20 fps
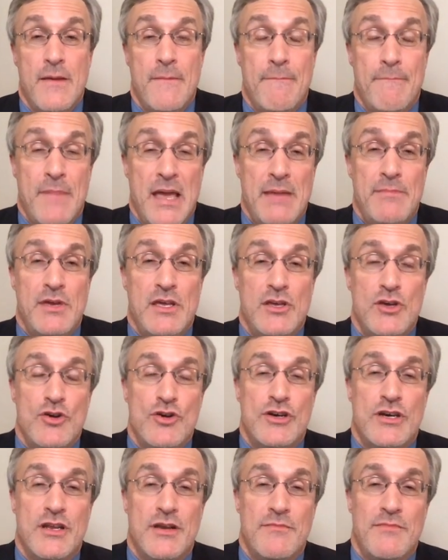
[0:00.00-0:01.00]
Maybe you
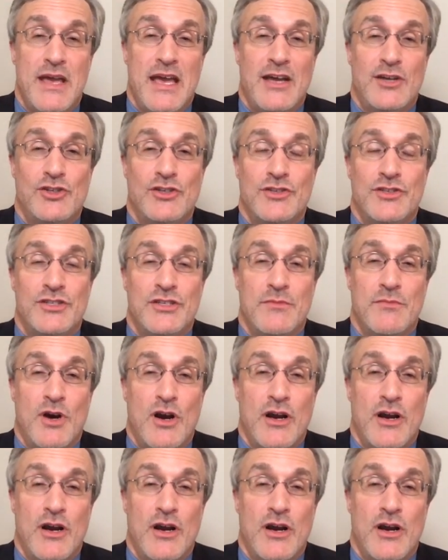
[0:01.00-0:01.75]
can imagine some